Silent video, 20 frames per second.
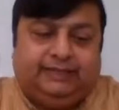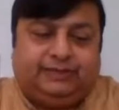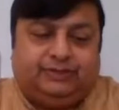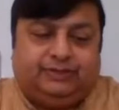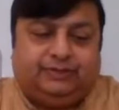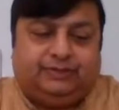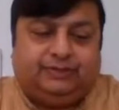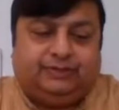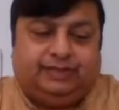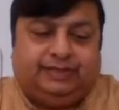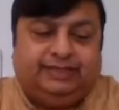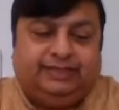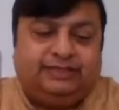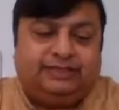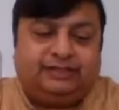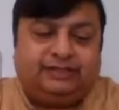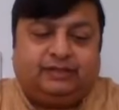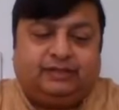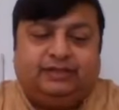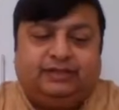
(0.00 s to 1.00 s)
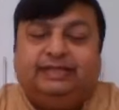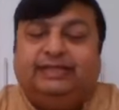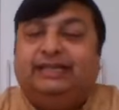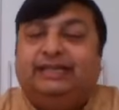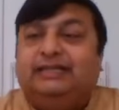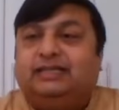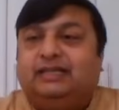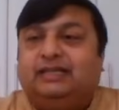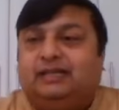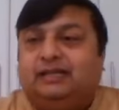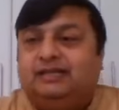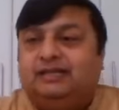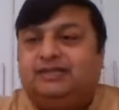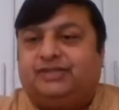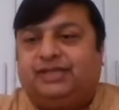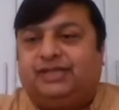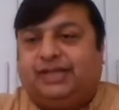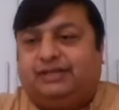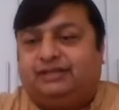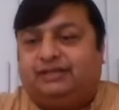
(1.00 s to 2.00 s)
So this is called theta
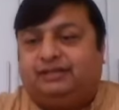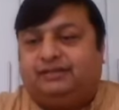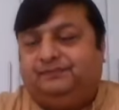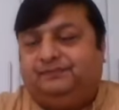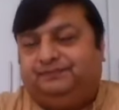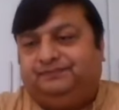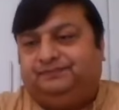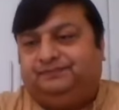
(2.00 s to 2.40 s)
state.